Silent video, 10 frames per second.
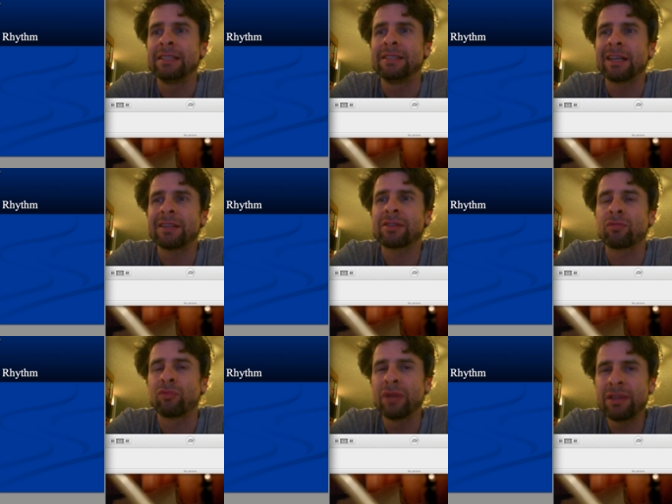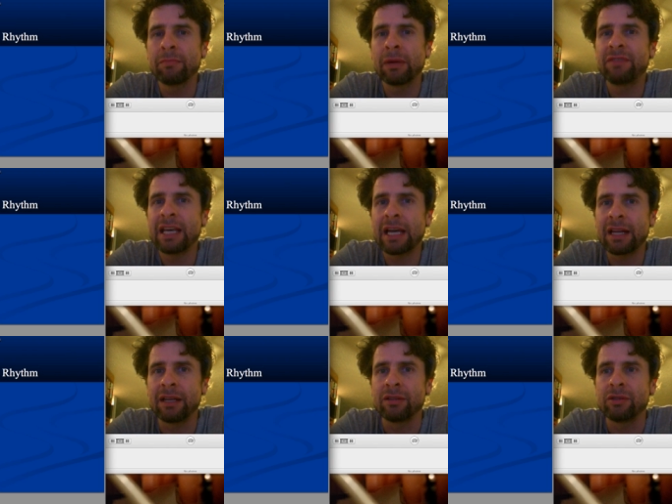does the rhythm of the
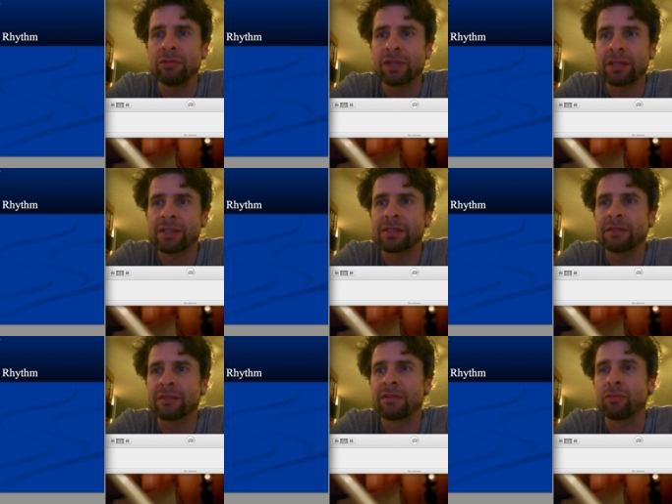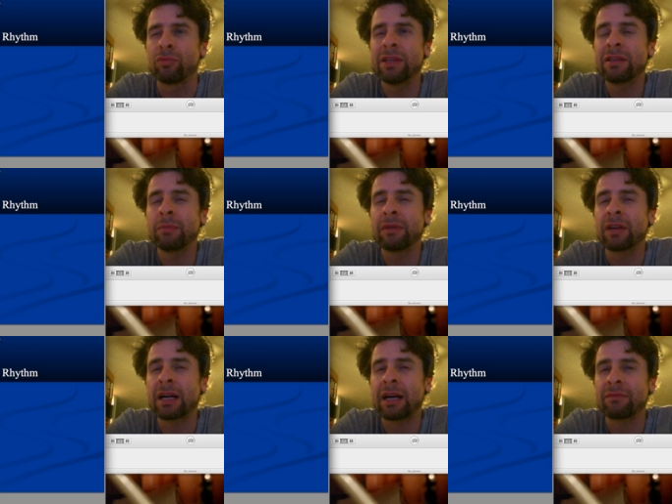editing do justice of the rhythm of the
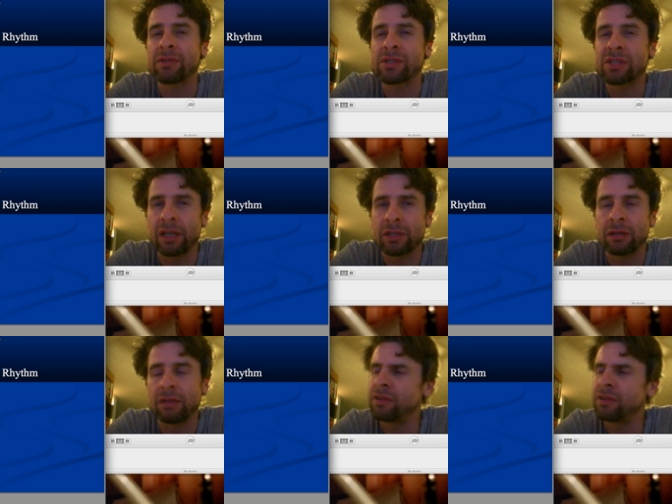conversation?